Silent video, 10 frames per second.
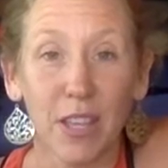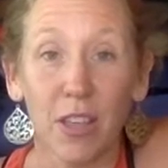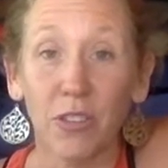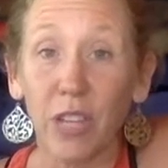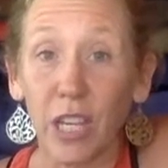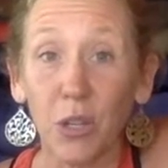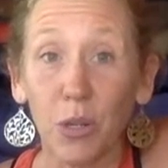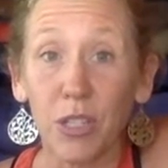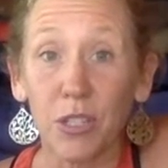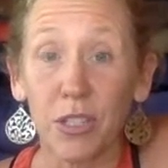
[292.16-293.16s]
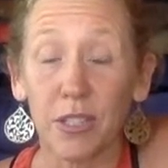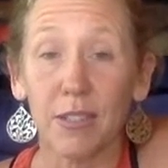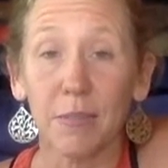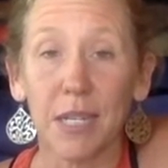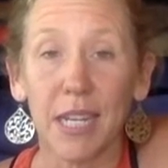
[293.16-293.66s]
Second question
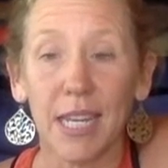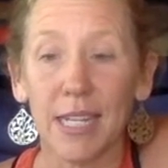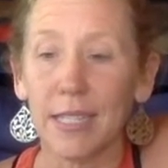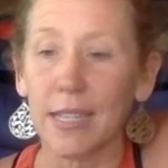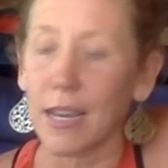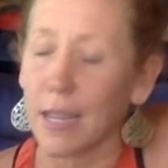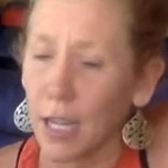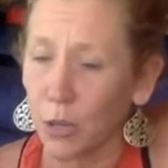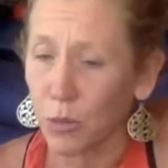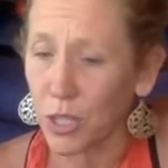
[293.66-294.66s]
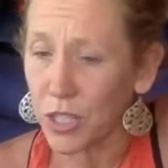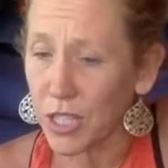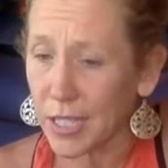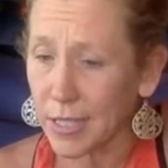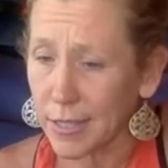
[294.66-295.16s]
I'm going to answer, which
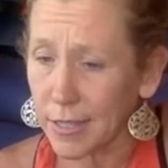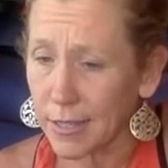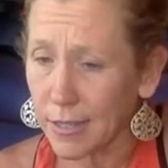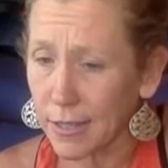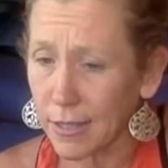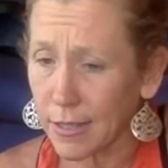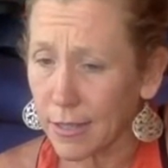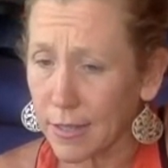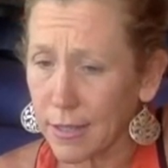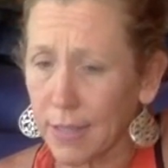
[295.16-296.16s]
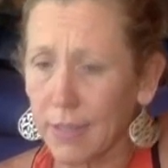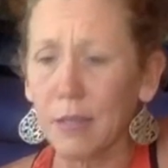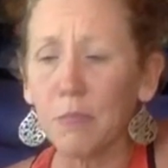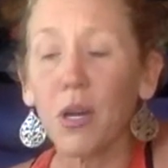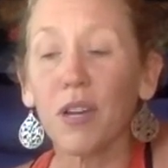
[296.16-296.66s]
is,
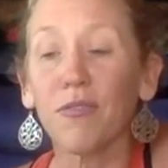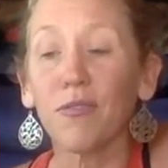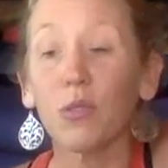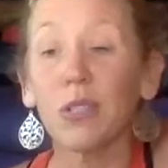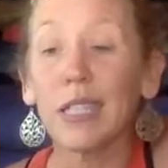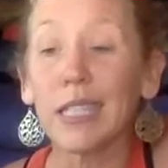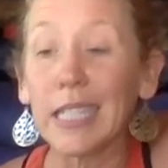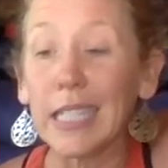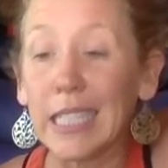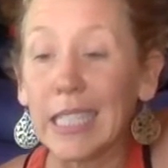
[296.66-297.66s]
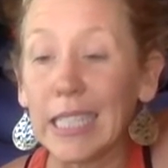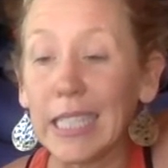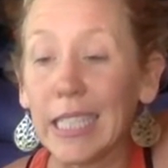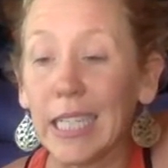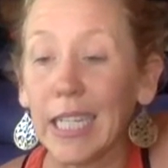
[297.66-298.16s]
doesn't my foot need
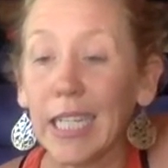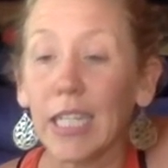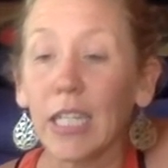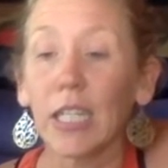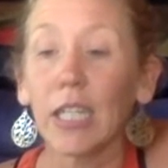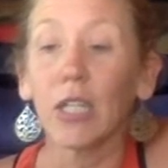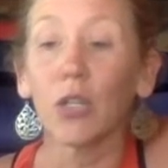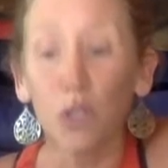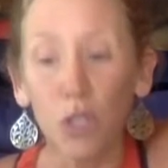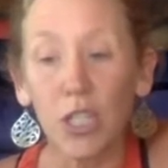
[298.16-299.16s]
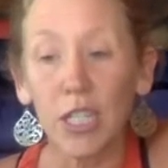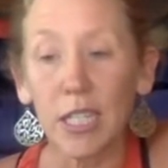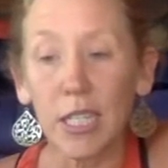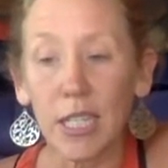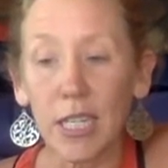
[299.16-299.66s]
cushioning
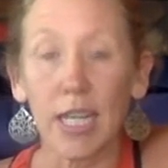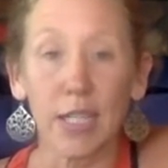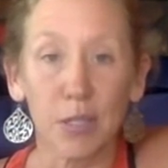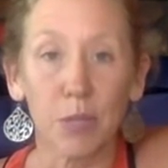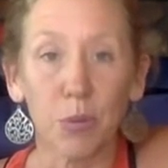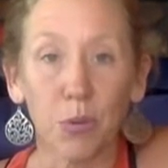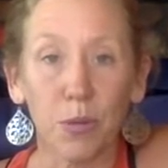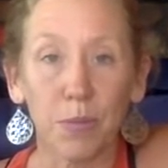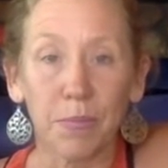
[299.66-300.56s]
and support?